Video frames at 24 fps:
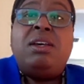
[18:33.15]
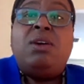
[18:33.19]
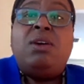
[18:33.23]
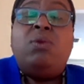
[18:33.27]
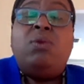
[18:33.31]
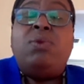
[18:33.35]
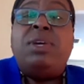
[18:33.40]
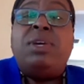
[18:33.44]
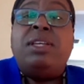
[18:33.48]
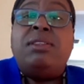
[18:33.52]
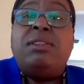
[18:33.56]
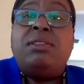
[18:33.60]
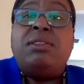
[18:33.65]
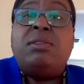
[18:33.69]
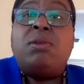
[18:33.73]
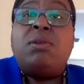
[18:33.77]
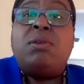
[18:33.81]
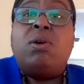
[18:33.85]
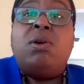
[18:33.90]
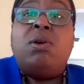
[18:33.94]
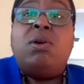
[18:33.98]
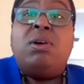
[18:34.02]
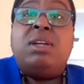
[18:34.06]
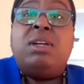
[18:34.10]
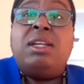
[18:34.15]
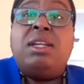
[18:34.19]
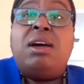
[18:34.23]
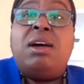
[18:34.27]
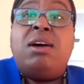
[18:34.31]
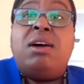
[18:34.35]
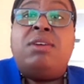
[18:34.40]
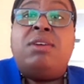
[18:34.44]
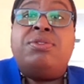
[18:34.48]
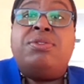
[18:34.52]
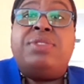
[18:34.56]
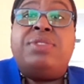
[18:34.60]
with all
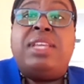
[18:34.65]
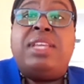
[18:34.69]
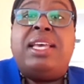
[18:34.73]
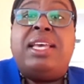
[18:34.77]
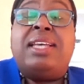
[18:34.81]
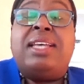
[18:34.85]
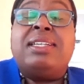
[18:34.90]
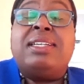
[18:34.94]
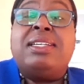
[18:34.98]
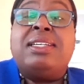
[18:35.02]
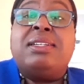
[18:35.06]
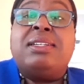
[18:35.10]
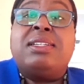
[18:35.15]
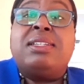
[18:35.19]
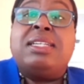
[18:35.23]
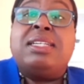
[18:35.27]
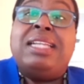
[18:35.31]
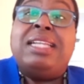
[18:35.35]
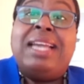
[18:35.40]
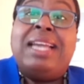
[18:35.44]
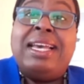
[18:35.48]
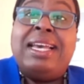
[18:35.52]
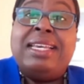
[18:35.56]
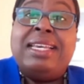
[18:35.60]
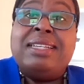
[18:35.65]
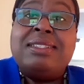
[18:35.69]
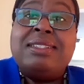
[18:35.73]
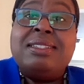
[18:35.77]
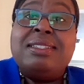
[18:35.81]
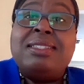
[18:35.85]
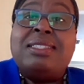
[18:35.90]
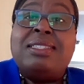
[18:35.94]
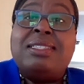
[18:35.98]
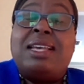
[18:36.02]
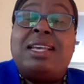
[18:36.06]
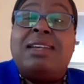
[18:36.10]
of their
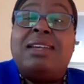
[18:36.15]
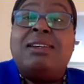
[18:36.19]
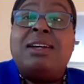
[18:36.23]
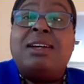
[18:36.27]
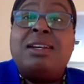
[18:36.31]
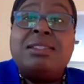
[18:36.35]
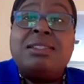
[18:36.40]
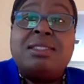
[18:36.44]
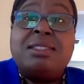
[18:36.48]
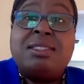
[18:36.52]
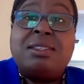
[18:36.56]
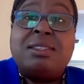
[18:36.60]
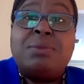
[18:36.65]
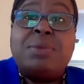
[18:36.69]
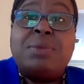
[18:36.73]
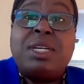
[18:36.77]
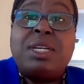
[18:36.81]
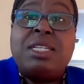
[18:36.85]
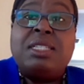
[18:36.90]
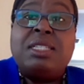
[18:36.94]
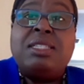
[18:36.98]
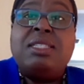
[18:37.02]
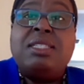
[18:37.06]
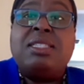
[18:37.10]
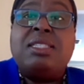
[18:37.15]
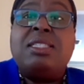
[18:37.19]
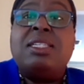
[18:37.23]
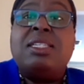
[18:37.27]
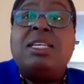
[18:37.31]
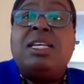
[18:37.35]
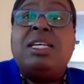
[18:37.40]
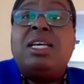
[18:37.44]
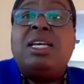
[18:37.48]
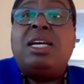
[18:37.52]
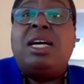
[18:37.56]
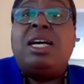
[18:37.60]
clients, their customers,
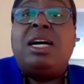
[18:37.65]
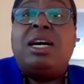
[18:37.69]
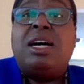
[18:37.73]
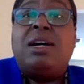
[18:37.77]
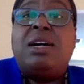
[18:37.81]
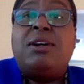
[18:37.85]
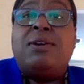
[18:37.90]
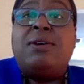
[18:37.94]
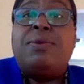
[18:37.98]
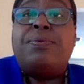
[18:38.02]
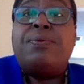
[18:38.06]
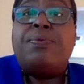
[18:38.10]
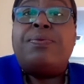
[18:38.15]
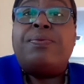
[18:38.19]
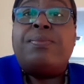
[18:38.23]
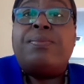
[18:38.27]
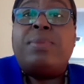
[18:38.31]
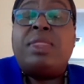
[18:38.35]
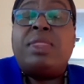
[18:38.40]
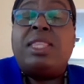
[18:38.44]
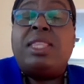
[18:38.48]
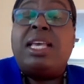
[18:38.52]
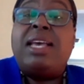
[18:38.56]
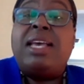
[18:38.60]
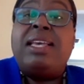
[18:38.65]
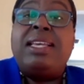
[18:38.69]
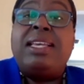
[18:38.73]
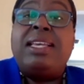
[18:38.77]
their